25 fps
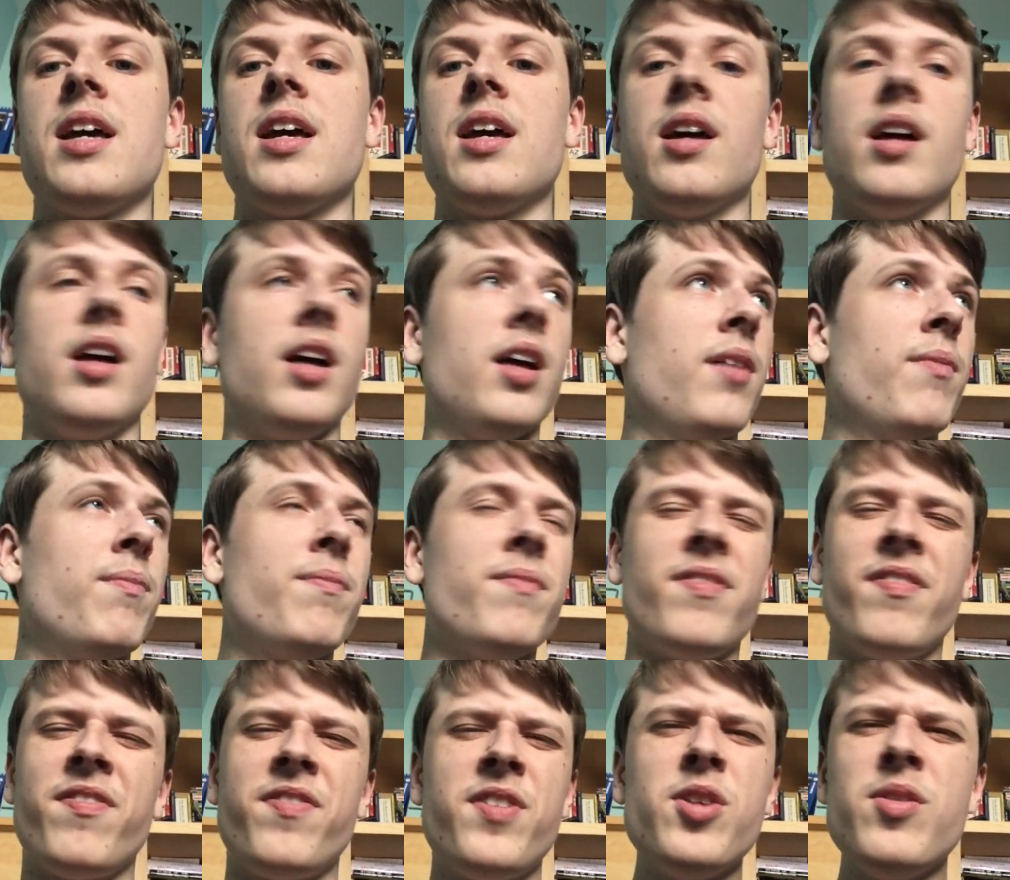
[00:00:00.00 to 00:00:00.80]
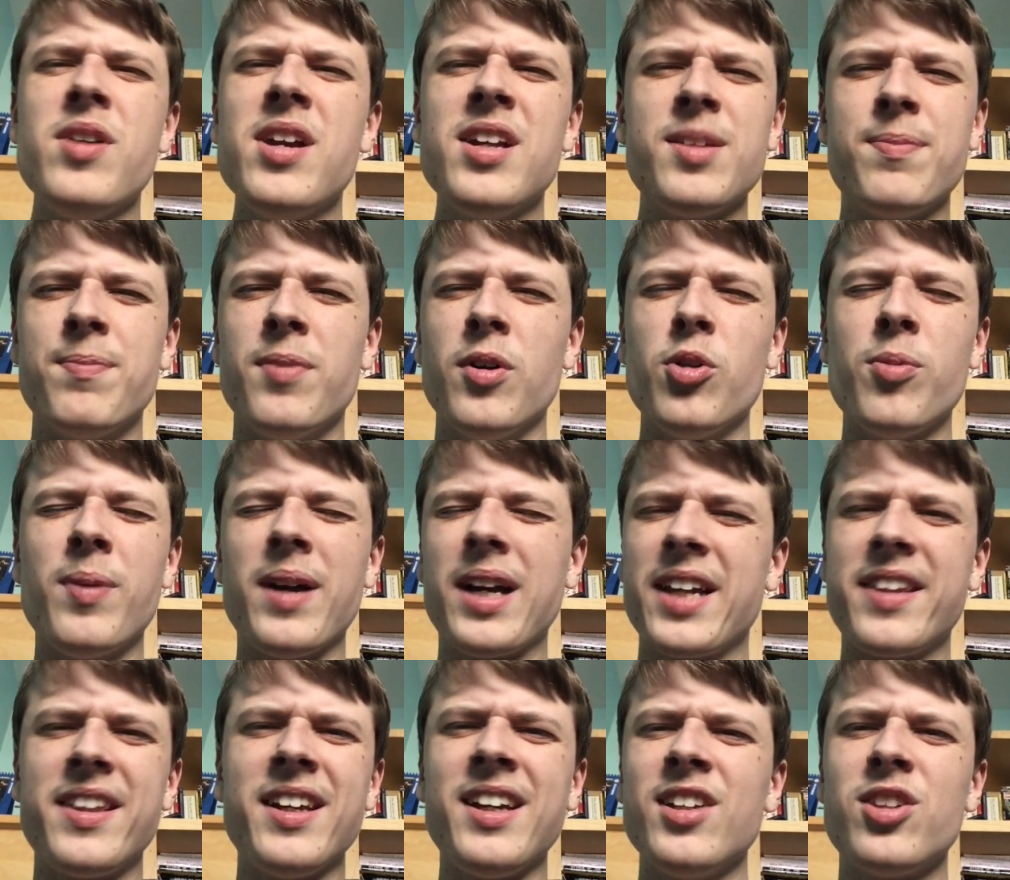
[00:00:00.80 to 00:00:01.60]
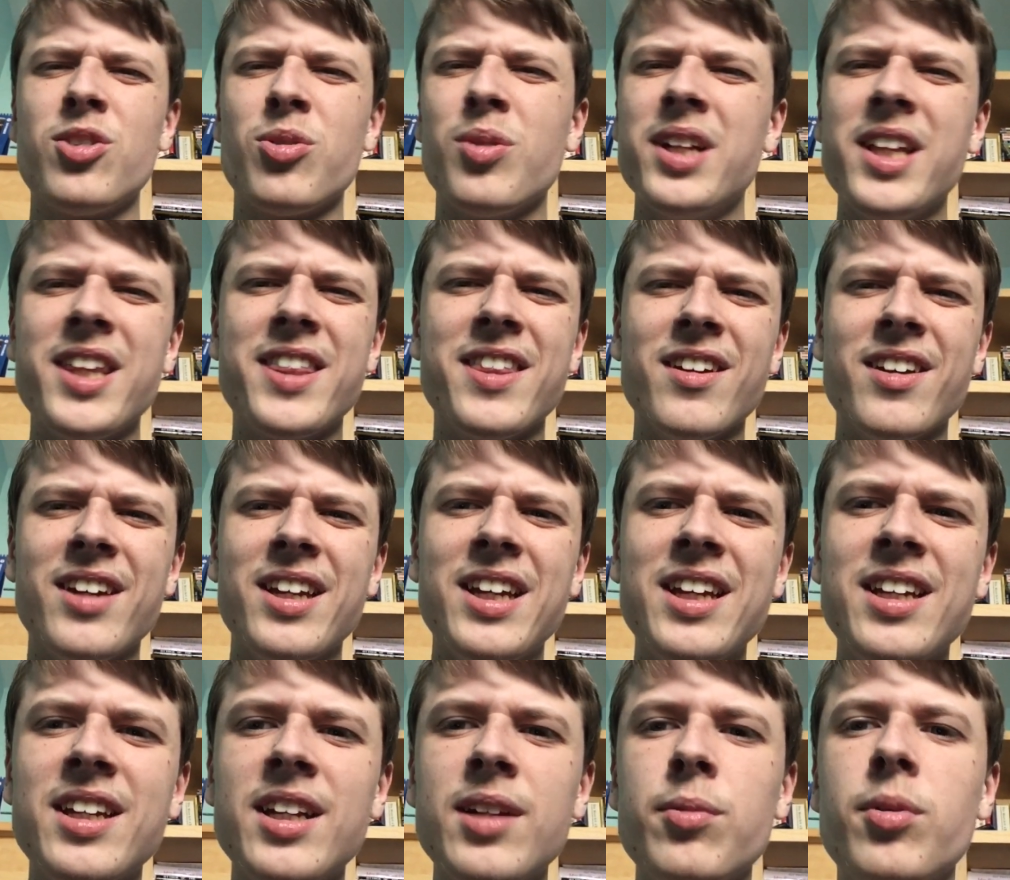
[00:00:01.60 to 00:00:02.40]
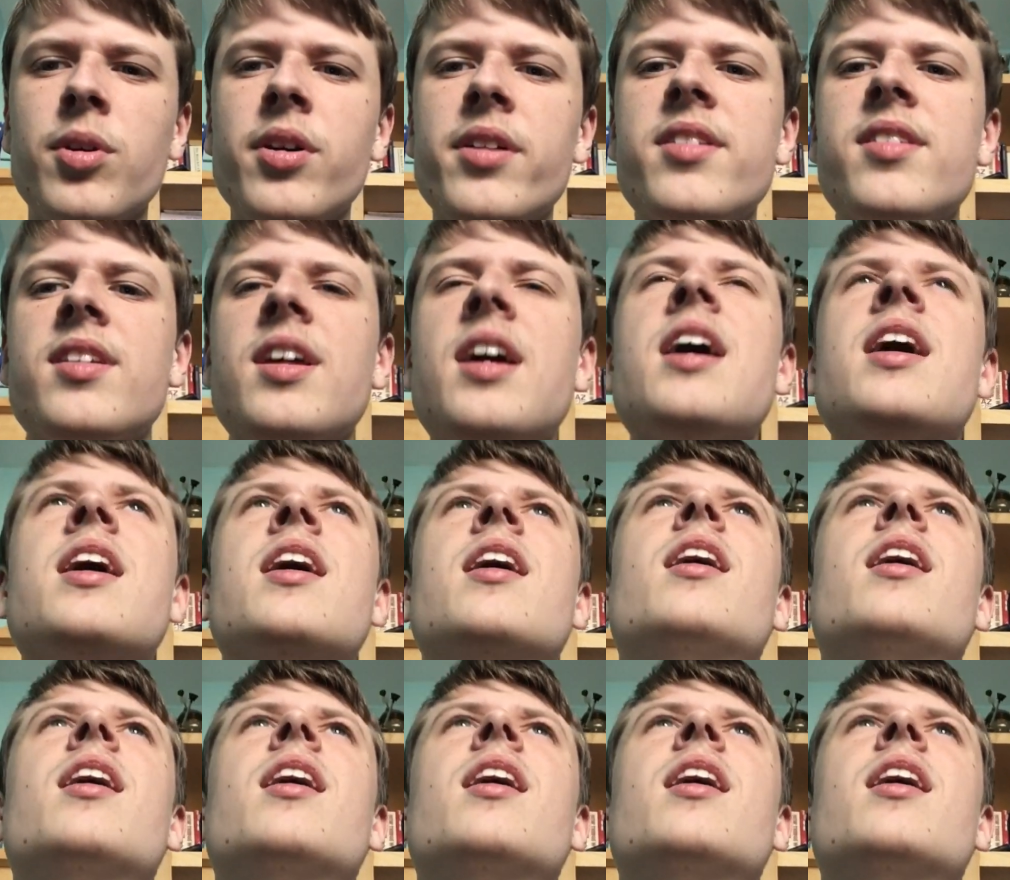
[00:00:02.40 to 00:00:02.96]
a few years back, I think in 2013 it was,